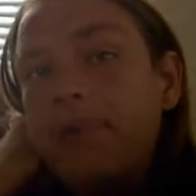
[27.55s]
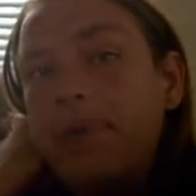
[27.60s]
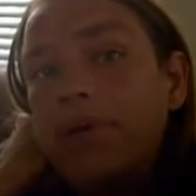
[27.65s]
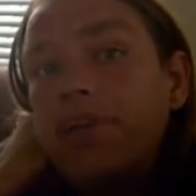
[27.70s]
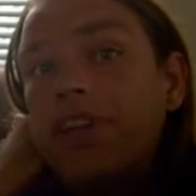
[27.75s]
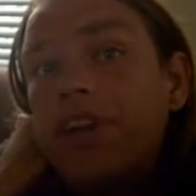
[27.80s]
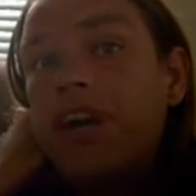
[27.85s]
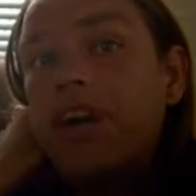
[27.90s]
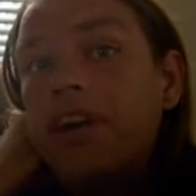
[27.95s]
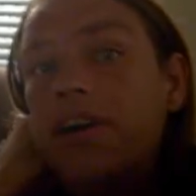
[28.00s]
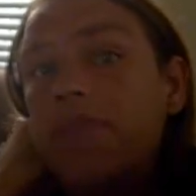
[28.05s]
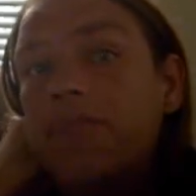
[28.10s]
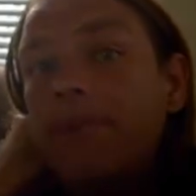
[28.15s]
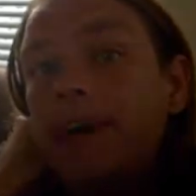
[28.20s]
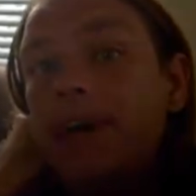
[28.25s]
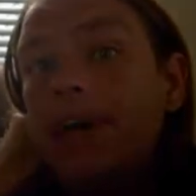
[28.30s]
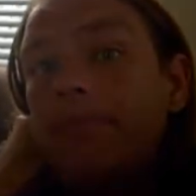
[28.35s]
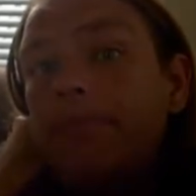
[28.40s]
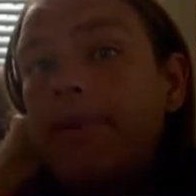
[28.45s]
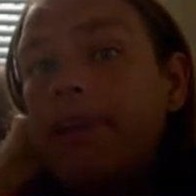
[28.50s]
both on
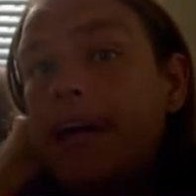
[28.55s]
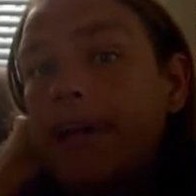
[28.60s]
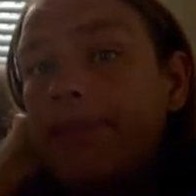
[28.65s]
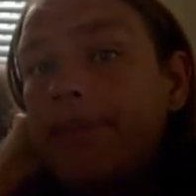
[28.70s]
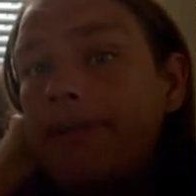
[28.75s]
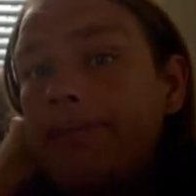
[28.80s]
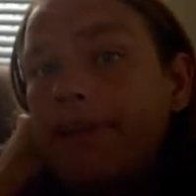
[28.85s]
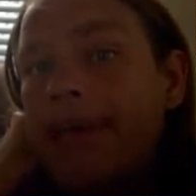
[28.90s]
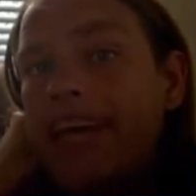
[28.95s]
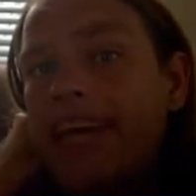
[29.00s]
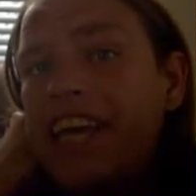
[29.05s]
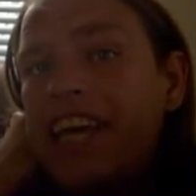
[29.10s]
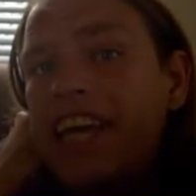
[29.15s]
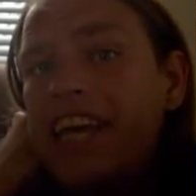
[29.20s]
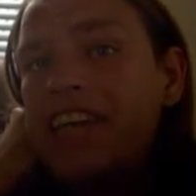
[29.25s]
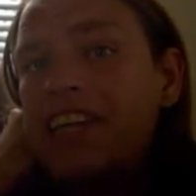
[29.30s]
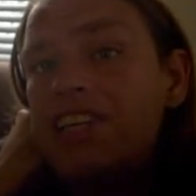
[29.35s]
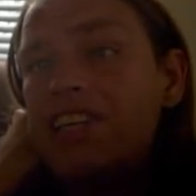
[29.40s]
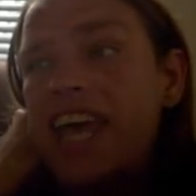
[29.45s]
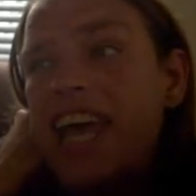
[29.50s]
my private
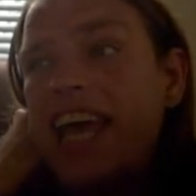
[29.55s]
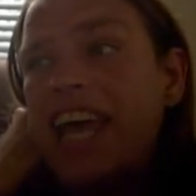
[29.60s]
page